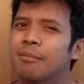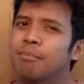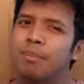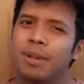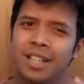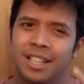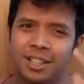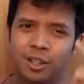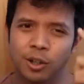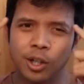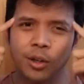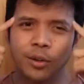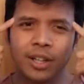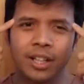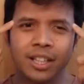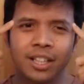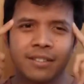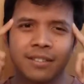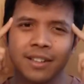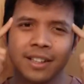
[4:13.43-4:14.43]
but your
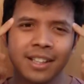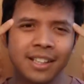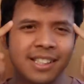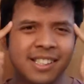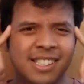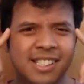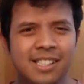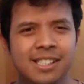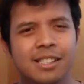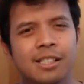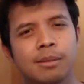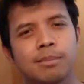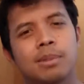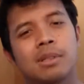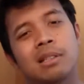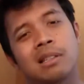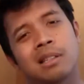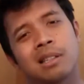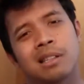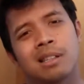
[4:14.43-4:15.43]
creativity is just a little bit,